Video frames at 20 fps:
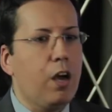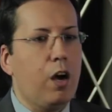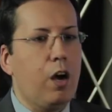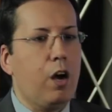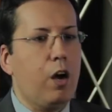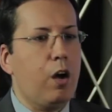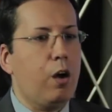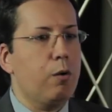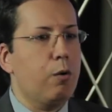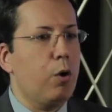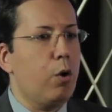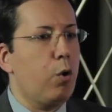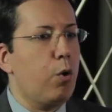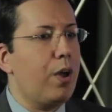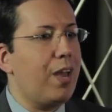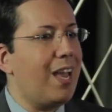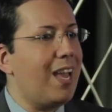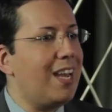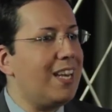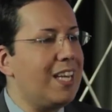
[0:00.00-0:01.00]
uh, or
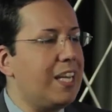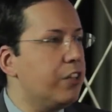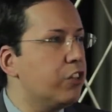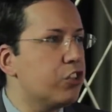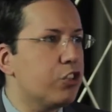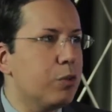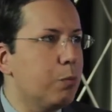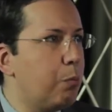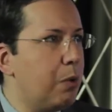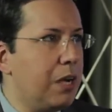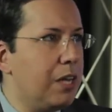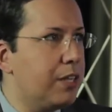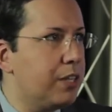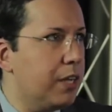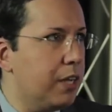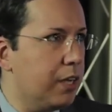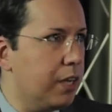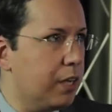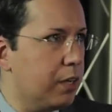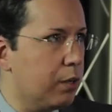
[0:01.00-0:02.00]
any
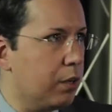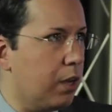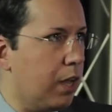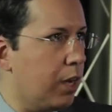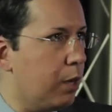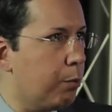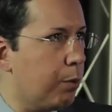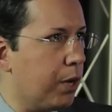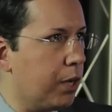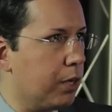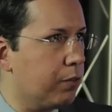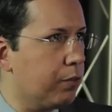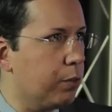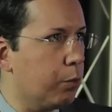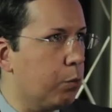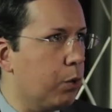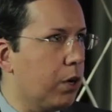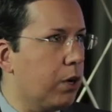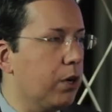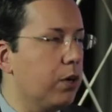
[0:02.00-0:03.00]
instability in any part of the
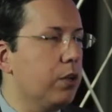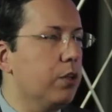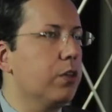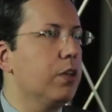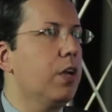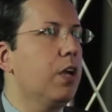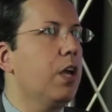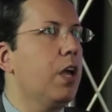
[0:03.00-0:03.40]
world